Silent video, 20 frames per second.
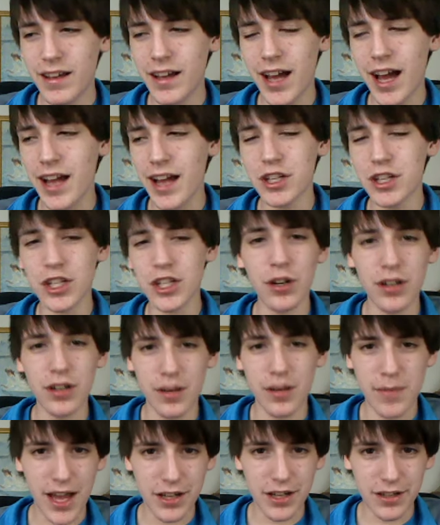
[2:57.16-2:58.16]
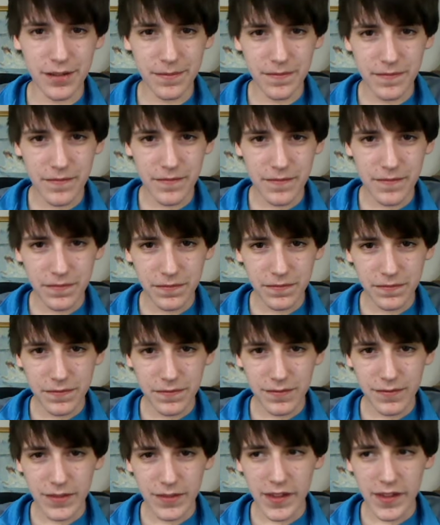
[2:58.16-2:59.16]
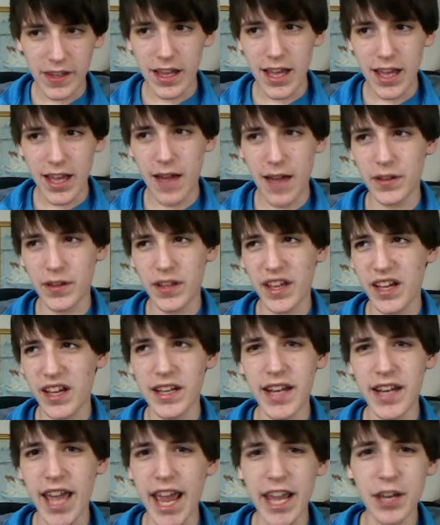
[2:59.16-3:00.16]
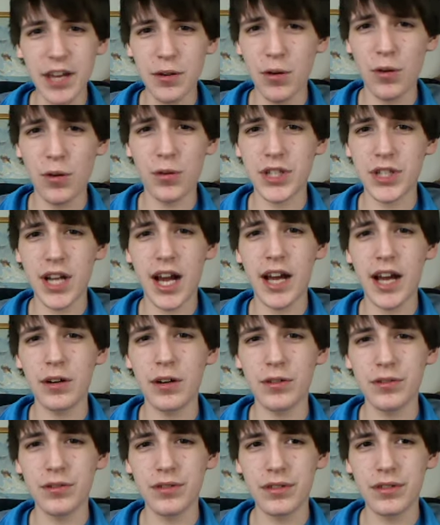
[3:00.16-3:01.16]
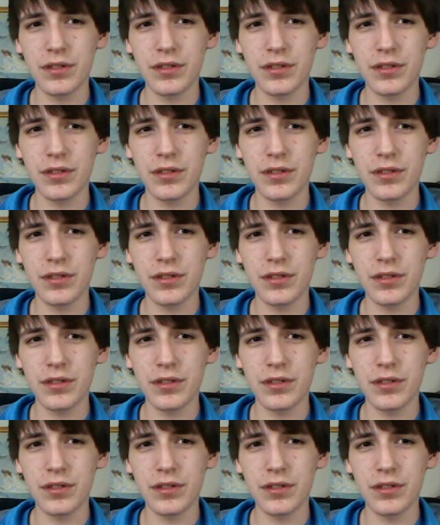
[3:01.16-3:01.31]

I just couldn't imagine having an 8-year-old child